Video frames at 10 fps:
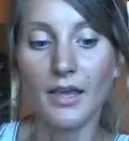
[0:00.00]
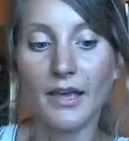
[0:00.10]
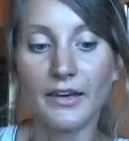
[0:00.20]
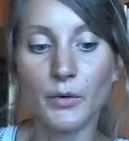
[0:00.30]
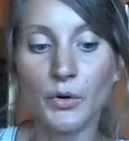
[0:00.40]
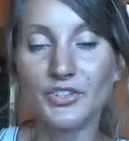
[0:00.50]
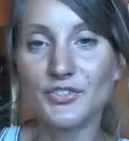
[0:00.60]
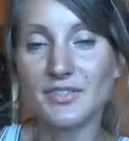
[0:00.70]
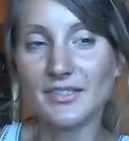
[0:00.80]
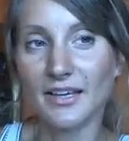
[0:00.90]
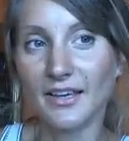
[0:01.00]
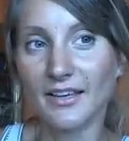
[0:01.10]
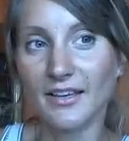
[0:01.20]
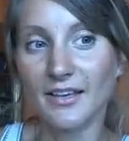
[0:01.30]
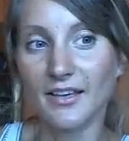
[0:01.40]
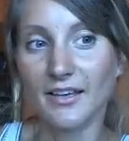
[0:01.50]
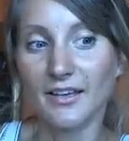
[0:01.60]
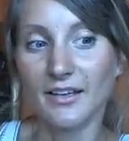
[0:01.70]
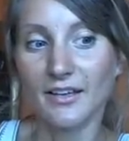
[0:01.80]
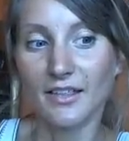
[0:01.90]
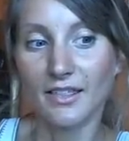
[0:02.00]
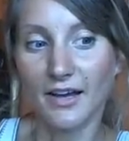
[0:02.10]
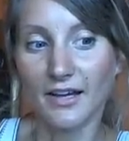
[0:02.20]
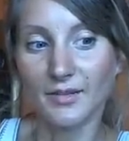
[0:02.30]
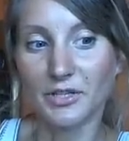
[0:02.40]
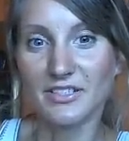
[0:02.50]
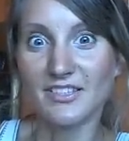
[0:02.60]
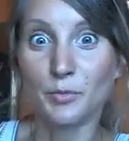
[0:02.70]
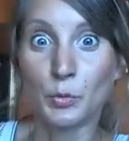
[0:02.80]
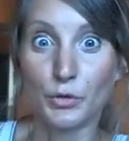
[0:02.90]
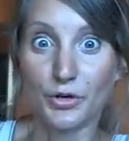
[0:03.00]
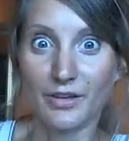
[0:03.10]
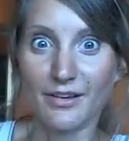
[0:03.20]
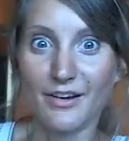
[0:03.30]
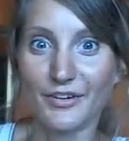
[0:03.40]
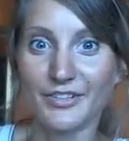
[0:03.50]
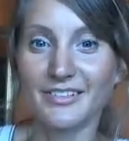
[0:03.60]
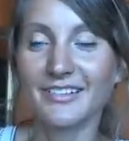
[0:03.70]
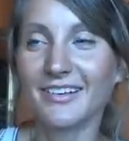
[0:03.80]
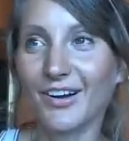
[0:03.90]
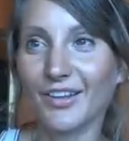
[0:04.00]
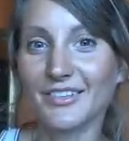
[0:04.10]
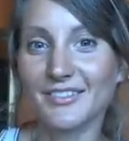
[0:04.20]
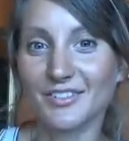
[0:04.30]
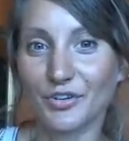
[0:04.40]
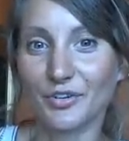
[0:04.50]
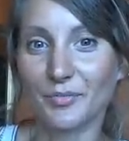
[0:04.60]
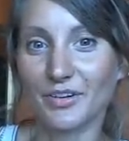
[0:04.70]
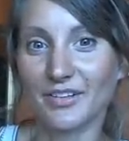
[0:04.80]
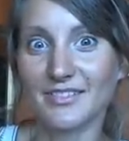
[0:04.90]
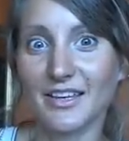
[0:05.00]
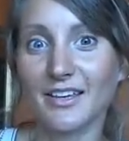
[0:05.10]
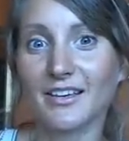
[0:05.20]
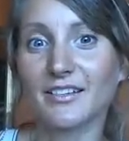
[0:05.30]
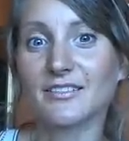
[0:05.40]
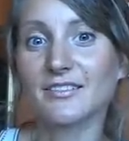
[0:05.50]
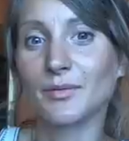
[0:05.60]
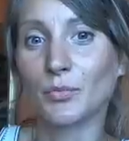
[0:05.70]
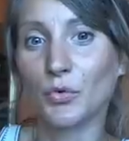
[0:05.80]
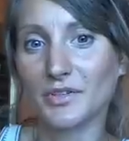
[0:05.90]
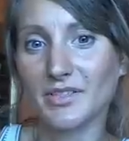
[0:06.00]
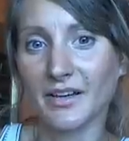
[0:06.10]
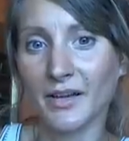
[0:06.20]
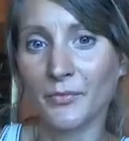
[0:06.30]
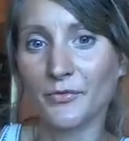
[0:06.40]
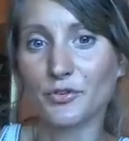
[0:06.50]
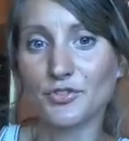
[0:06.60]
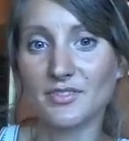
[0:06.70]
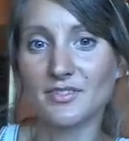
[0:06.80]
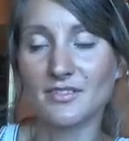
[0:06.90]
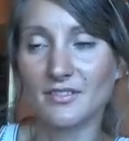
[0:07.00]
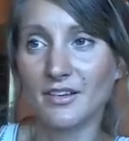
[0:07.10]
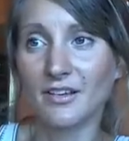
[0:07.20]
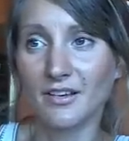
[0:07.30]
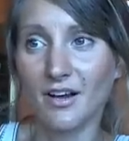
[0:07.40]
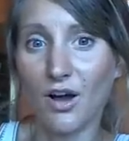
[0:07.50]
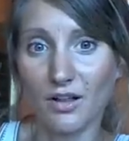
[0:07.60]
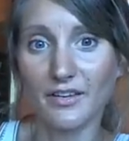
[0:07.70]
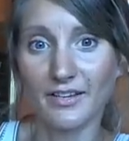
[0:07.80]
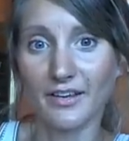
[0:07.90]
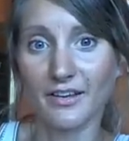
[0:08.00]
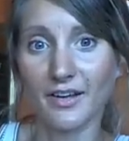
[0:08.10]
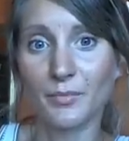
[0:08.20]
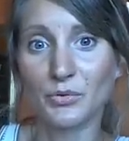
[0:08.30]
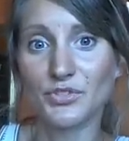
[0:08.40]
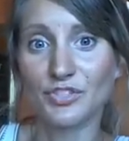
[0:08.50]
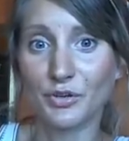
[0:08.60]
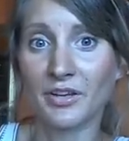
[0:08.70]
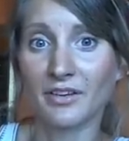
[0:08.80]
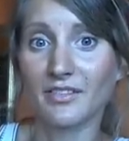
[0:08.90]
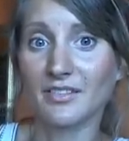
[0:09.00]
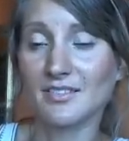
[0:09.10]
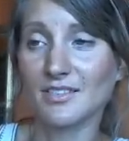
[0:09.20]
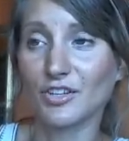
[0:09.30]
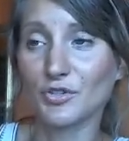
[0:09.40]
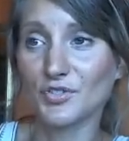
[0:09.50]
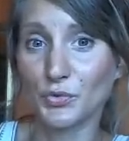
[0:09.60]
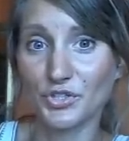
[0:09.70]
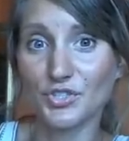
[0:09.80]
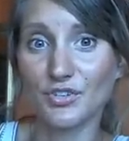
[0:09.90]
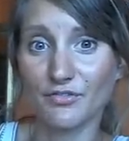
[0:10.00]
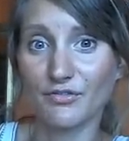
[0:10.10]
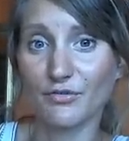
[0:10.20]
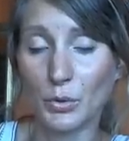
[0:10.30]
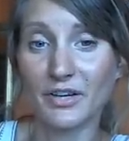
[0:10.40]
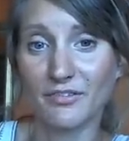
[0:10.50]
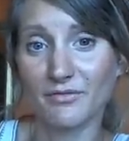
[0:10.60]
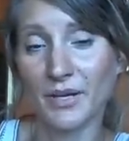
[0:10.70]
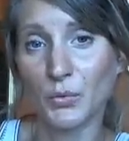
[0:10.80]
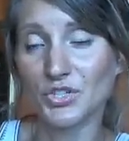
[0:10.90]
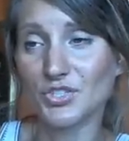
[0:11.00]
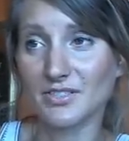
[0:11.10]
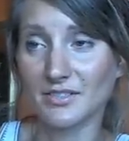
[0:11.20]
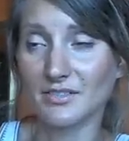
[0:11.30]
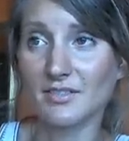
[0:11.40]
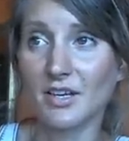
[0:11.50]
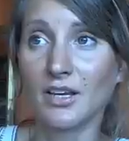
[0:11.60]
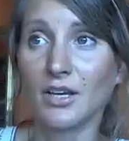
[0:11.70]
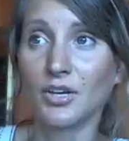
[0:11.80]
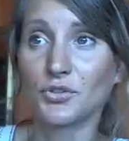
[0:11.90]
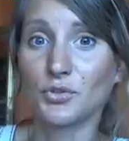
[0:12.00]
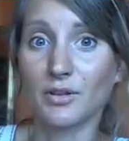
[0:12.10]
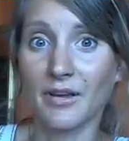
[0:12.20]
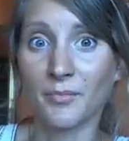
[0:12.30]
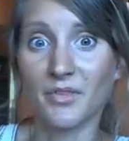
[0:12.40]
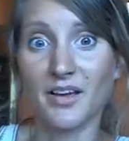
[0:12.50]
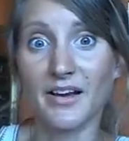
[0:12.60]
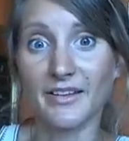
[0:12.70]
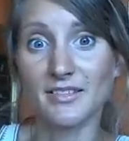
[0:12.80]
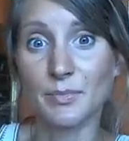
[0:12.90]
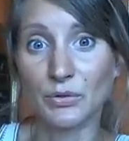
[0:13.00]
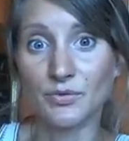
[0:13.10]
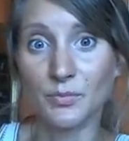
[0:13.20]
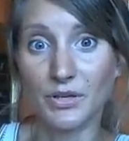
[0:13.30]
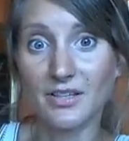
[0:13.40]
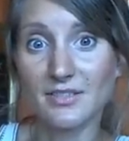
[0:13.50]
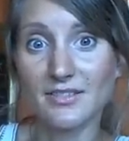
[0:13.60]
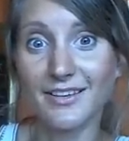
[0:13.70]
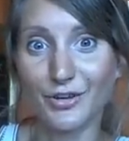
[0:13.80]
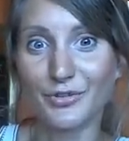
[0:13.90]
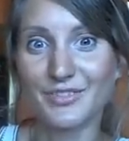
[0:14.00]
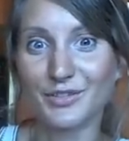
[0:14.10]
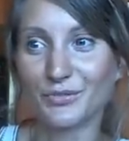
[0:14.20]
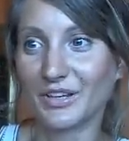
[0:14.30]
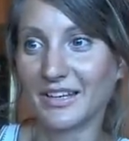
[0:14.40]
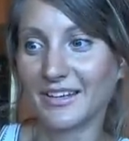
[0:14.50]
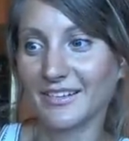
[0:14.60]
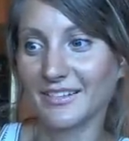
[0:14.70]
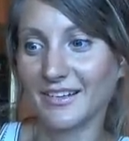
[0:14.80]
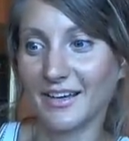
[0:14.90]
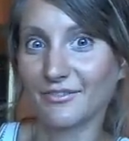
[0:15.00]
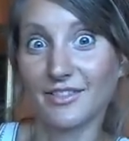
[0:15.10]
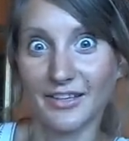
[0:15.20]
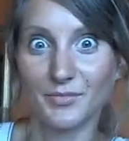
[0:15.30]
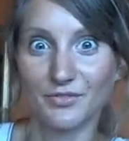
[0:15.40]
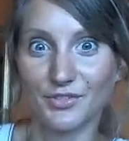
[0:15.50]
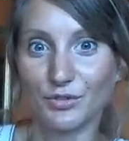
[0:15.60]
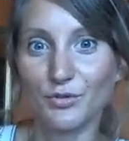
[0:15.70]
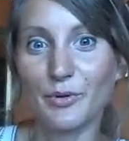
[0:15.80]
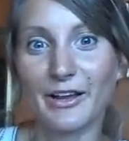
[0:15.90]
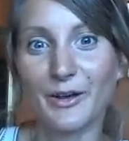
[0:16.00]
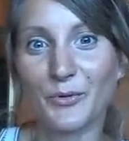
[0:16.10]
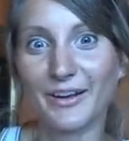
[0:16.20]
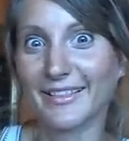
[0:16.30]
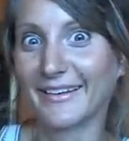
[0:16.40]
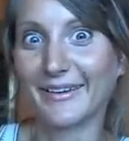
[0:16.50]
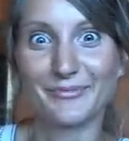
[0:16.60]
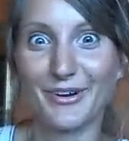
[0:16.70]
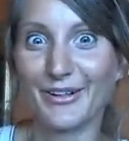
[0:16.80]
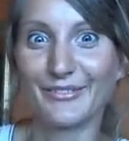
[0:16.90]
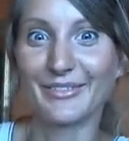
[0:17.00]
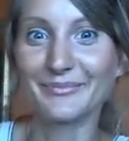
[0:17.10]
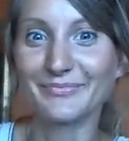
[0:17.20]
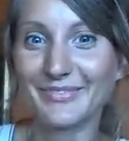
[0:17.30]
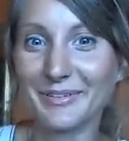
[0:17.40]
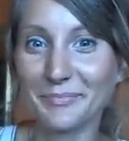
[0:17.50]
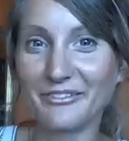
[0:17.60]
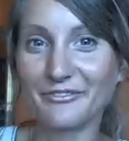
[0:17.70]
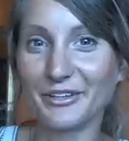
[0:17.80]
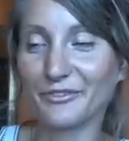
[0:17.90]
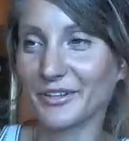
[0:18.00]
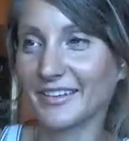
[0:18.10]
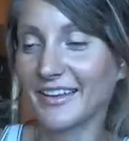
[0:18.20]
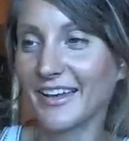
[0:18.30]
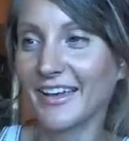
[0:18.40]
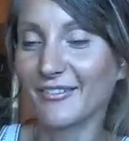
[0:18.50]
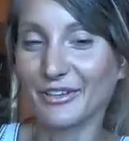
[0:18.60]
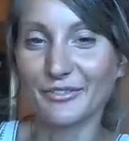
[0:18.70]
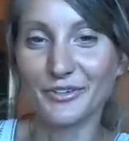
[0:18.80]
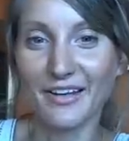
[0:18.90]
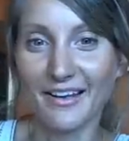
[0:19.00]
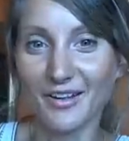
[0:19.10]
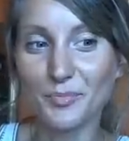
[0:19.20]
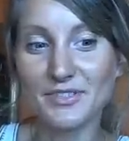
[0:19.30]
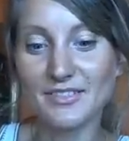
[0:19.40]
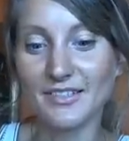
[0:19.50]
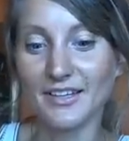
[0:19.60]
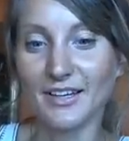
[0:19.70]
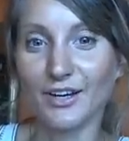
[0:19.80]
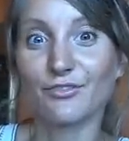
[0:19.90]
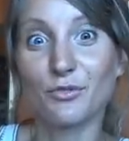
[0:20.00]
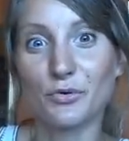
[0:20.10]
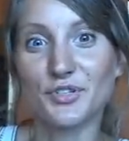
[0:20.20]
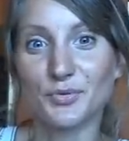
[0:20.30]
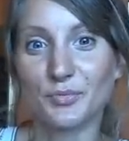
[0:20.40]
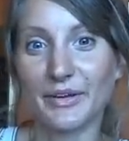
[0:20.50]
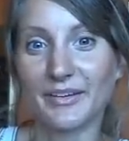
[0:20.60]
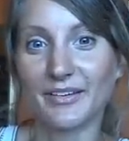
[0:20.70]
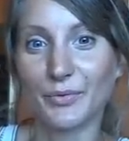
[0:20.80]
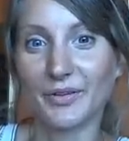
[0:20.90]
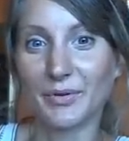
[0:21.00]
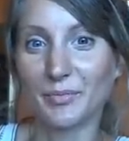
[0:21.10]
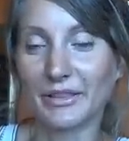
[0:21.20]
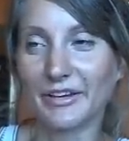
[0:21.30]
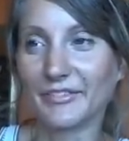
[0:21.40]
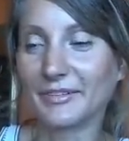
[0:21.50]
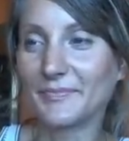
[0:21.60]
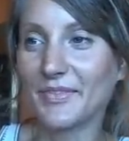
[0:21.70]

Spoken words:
And I wanted to say that because I've been working hard all this year, I'm going to take some more time for just holiday and mountaineering. This year's wish of one of my wishes is to climb the highest mountain peaks here in Slovenia. I've climbed a few, but I want to climb all of them in my favorite Alps, of course, with my beloved.